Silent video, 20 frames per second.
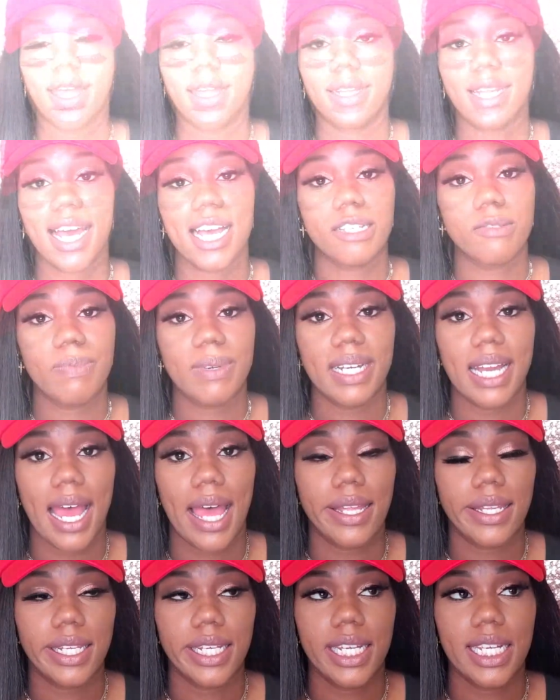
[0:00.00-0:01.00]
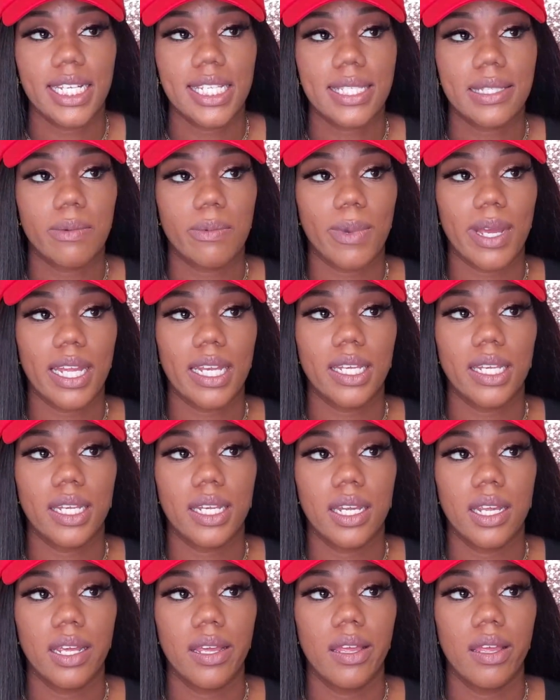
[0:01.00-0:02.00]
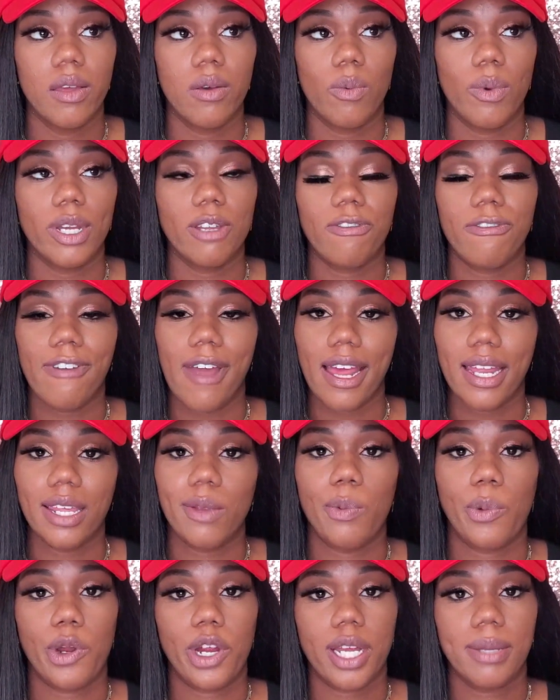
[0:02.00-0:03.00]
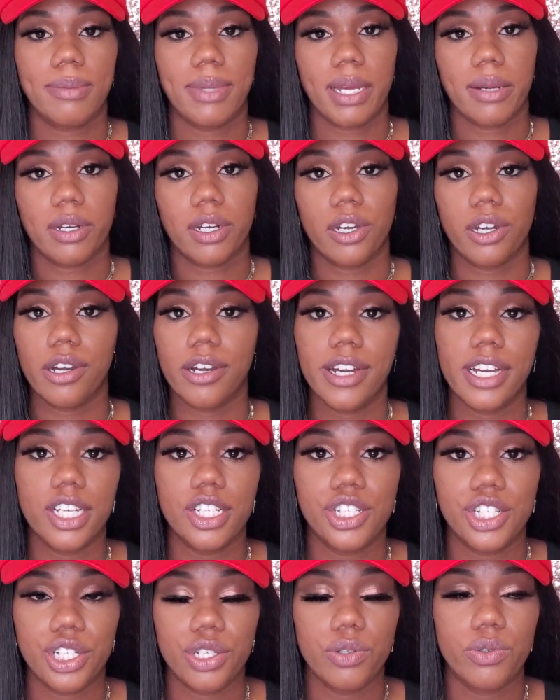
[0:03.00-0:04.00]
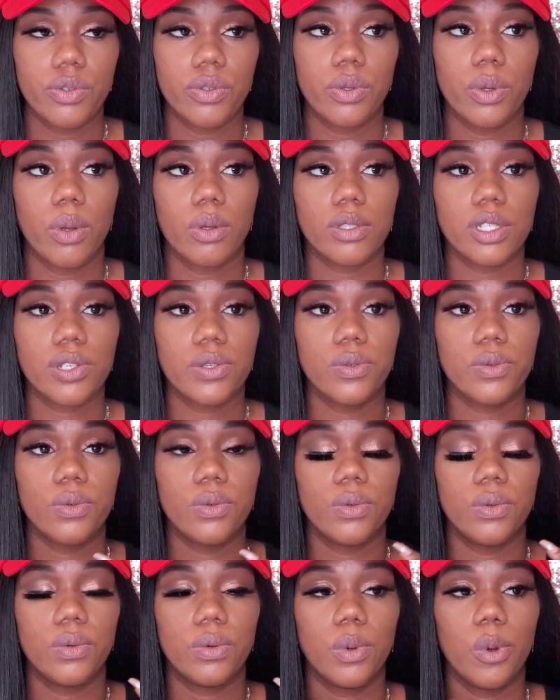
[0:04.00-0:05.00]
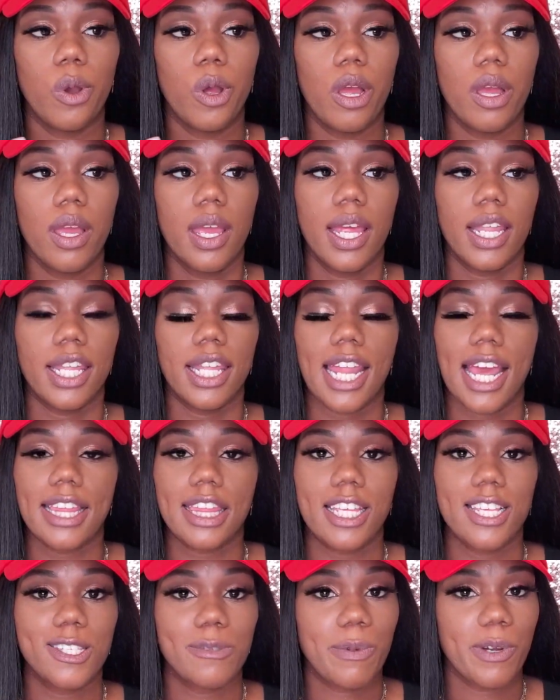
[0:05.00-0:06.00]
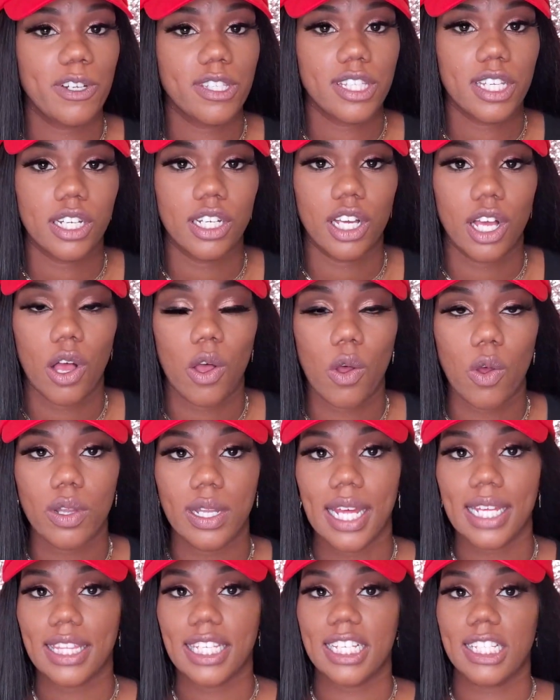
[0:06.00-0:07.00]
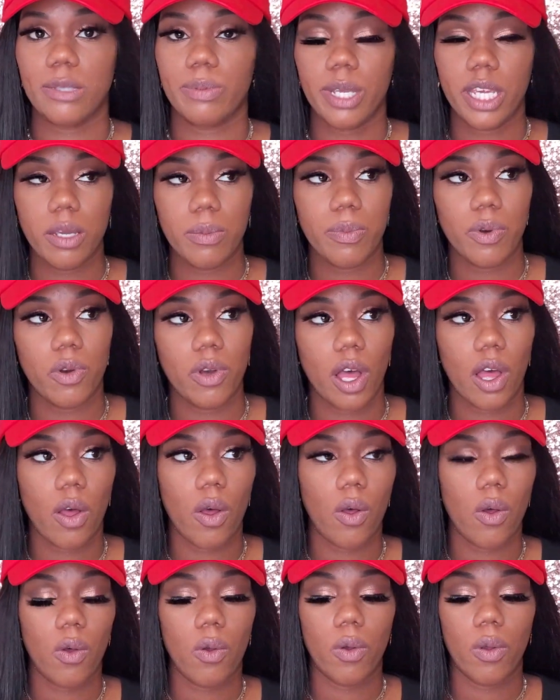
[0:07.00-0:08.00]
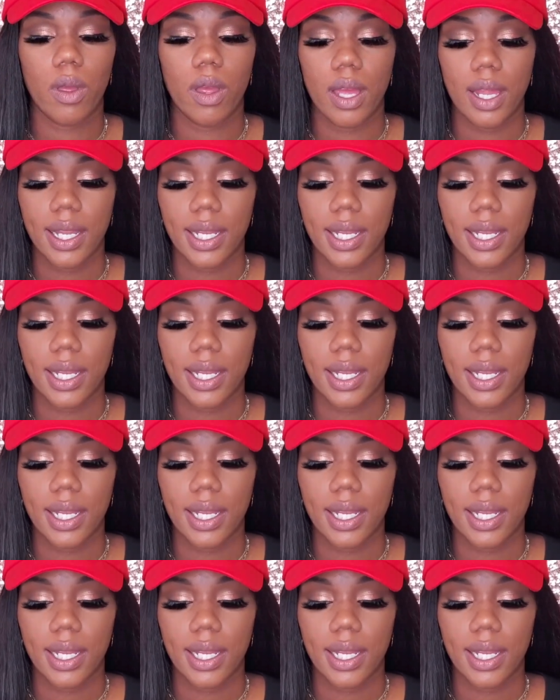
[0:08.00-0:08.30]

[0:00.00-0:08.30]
And last but not least, when you finally work up that courage to let this person go, let these people go,